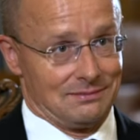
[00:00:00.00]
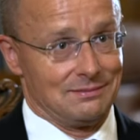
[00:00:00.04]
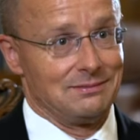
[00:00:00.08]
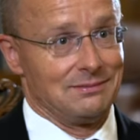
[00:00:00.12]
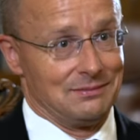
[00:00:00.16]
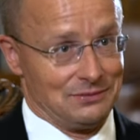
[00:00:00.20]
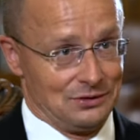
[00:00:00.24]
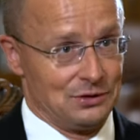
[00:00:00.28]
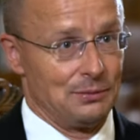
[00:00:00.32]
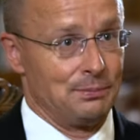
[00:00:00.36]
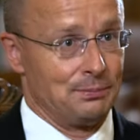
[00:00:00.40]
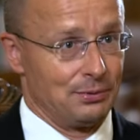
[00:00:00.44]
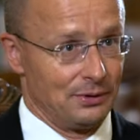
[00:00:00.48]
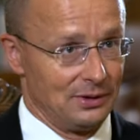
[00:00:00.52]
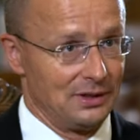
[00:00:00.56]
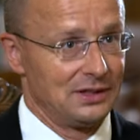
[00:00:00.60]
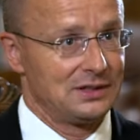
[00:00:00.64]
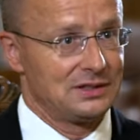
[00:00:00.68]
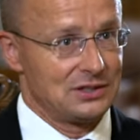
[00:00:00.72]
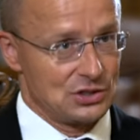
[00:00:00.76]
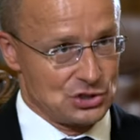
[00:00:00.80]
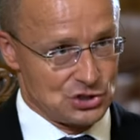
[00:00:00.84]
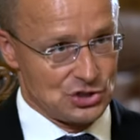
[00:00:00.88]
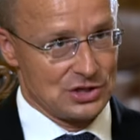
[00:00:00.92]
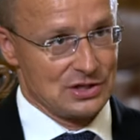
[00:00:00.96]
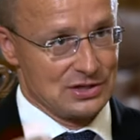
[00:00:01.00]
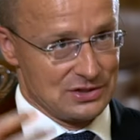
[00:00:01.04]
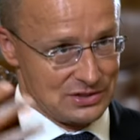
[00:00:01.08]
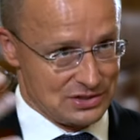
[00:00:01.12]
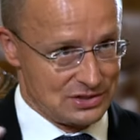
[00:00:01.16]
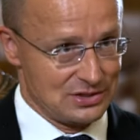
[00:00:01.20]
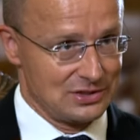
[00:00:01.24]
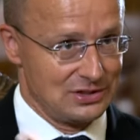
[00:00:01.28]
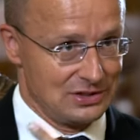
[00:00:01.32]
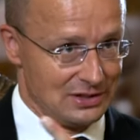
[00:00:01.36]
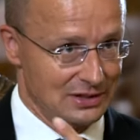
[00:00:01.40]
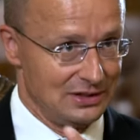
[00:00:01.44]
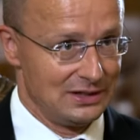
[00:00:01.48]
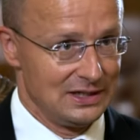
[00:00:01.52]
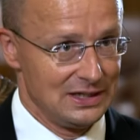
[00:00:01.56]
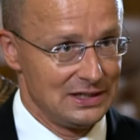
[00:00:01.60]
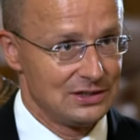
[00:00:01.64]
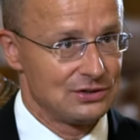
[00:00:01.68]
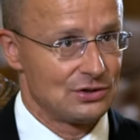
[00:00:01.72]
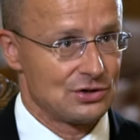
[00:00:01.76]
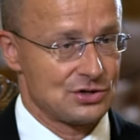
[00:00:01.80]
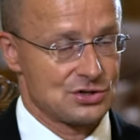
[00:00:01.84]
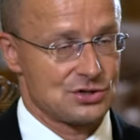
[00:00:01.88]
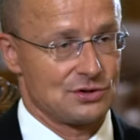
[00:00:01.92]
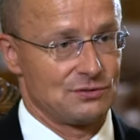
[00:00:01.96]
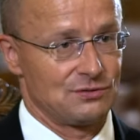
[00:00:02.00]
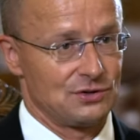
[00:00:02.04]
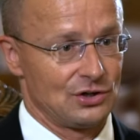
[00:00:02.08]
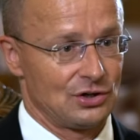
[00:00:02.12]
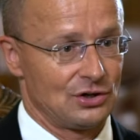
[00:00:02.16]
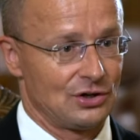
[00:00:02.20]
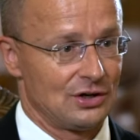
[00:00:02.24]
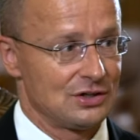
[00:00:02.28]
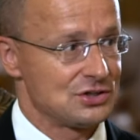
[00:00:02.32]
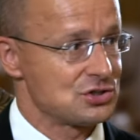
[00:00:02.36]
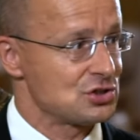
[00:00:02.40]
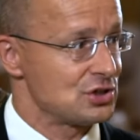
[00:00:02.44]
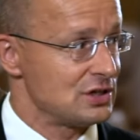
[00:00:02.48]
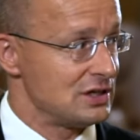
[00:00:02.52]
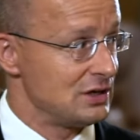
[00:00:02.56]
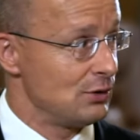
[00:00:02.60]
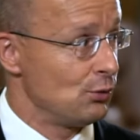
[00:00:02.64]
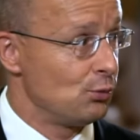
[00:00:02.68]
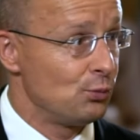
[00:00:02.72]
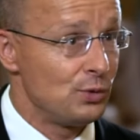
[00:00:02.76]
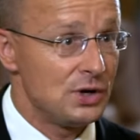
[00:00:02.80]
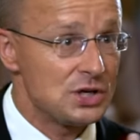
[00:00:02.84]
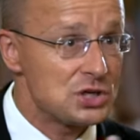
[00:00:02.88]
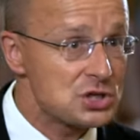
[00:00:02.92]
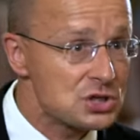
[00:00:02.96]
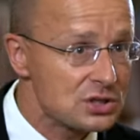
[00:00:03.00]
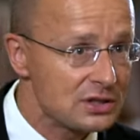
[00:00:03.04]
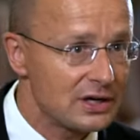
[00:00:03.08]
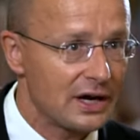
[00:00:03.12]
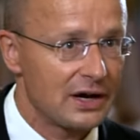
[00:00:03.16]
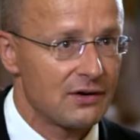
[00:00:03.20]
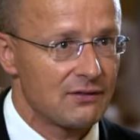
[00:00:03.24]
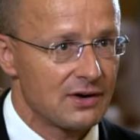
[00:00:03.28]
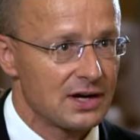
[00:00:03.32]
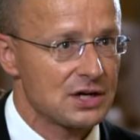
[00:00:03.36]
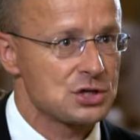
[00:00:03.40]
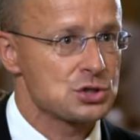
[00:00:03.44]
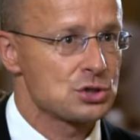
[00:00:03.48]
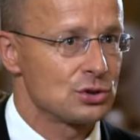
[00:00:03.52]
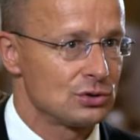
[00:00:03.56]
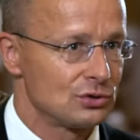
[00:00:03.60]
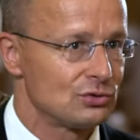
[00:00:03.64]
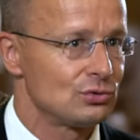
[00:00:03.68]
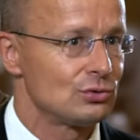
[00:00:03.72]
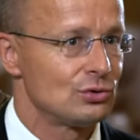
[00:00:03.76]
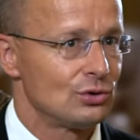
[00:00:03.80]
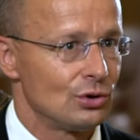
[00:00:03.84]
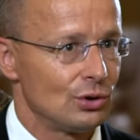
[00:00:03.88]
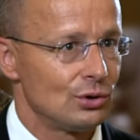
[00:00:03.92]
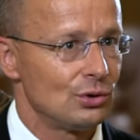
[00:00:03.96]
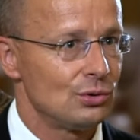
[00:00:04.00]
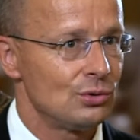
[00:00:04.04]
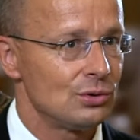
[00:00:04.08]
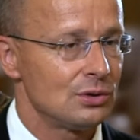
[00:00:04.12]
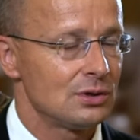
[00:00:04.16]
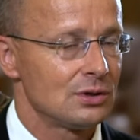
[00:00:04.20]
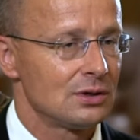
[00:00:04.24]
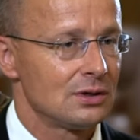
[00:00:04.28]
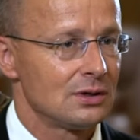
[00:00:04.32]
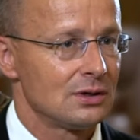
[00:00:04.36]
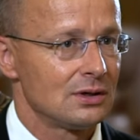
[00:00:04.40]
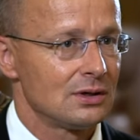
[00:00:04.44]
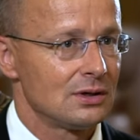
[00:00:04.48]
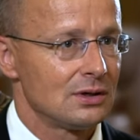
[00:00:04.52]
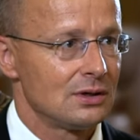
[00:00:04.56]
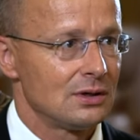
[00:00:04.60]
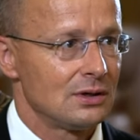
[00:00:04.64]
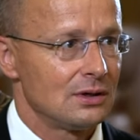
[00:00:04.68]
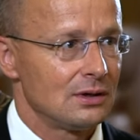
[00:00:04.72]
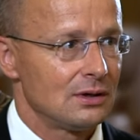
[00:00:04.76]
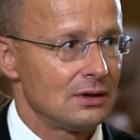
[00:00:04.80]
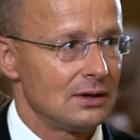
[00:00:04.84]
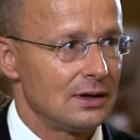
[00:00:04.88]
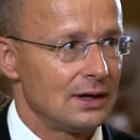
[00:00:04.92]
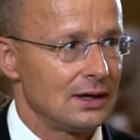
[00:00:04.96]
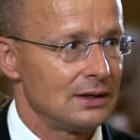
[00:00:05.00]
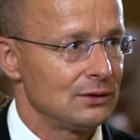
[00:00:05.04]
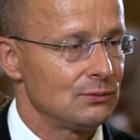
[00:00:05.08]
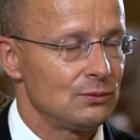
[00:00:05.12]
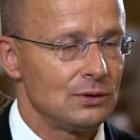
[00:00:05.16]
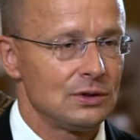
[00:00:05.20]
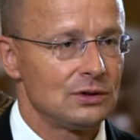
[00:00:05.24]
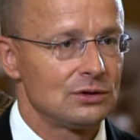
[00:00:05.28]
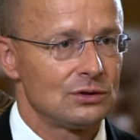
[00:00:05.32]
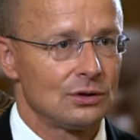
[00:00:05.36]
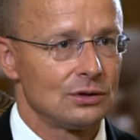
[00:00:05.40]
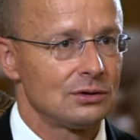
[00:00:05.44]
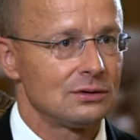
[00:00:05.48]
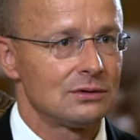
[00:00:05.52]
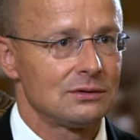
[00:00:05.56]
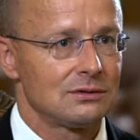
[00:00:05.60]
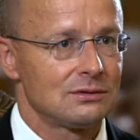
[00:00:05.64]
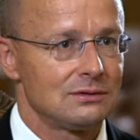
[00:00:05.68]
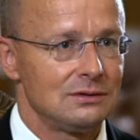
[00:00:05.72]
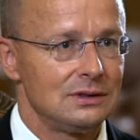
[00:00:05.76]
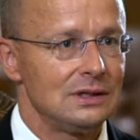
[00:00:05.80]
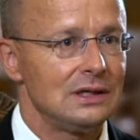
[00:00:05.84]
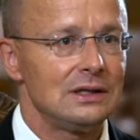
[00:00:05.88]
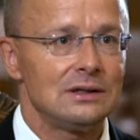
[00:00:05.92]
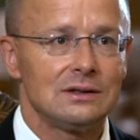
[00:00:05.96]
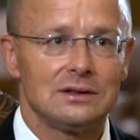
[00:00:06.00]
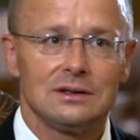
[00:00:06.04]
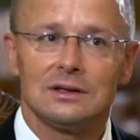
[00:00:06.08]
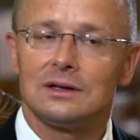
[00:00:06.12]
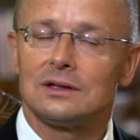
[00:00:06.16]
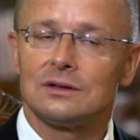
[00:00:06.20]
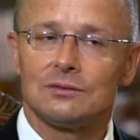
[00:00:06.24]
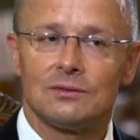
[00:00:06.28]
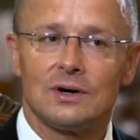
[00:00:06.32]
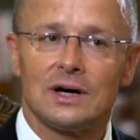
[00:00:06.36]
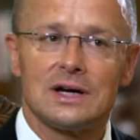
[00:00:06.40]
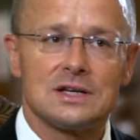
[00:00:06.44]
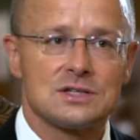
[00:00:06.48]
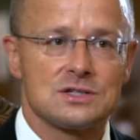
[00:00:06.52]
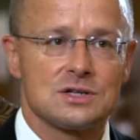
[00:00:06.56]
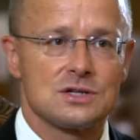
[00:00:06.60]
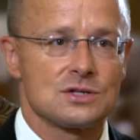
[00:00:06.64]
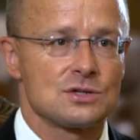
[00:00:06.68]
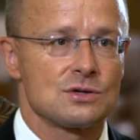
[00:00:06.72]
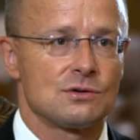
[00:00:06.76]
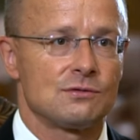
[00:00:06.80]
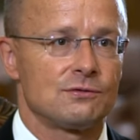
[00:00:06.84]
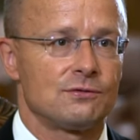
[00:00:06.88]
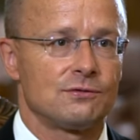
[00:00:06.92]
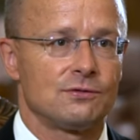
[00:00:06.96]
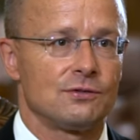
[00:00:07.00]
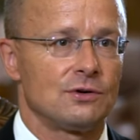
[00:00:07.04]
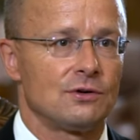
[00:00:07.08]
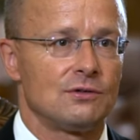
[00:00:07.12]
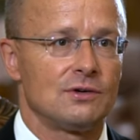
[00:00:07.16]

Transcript: the politicians, the leaders of the country, which direction to go. And we don't need the advices of, of